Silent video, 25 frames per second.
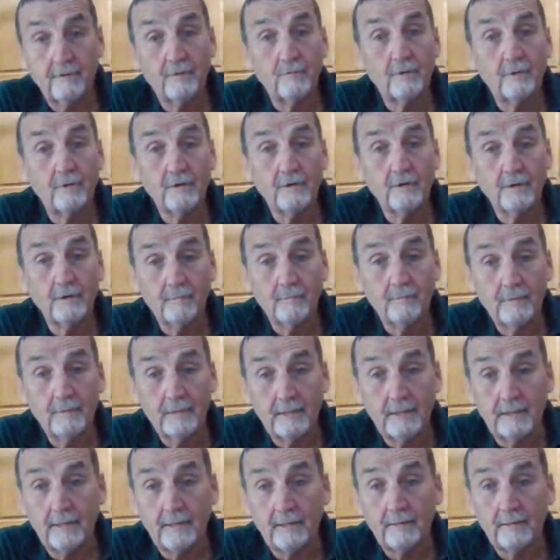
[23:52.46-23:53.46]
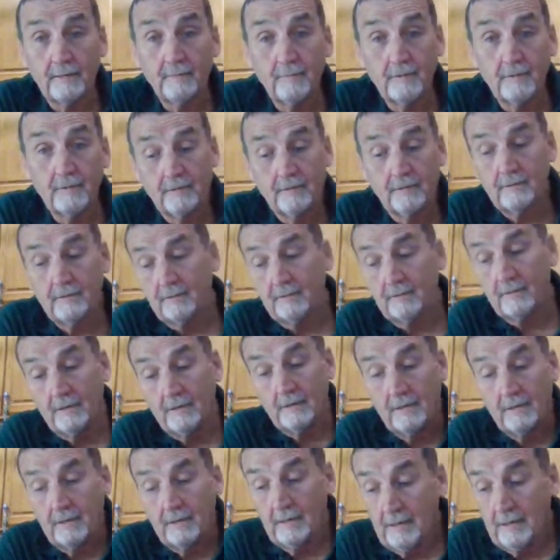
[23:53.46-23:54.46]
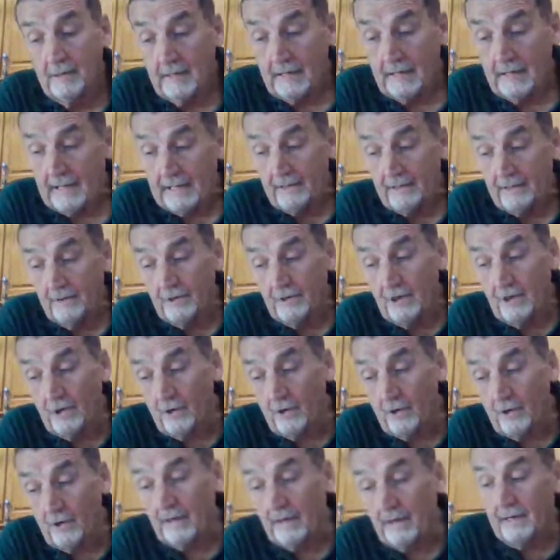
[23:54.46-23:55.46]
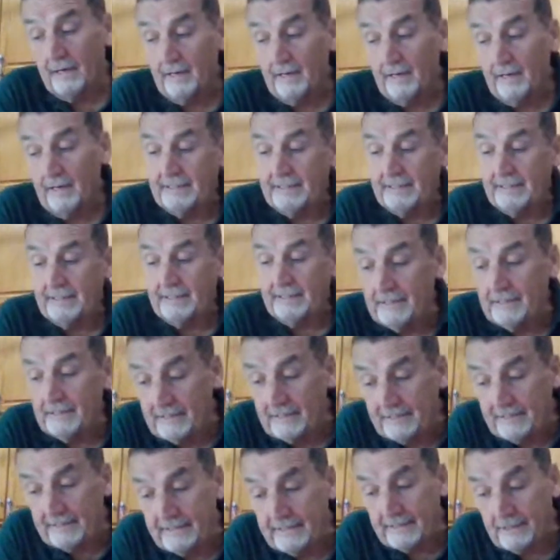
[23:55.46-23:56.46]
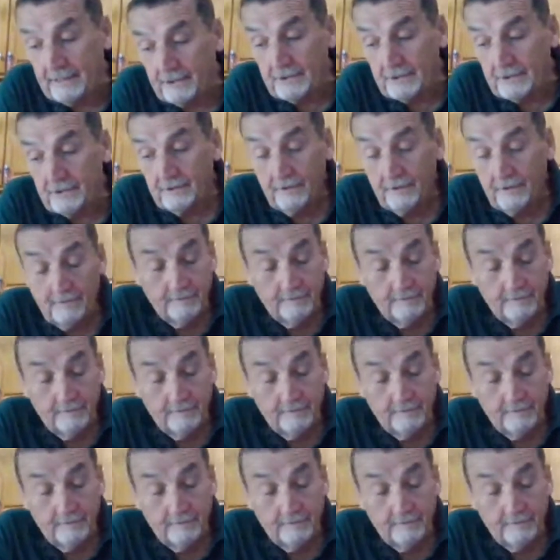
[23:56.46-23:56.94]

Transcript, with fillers: well could be, and, and I don't know. I tell you this.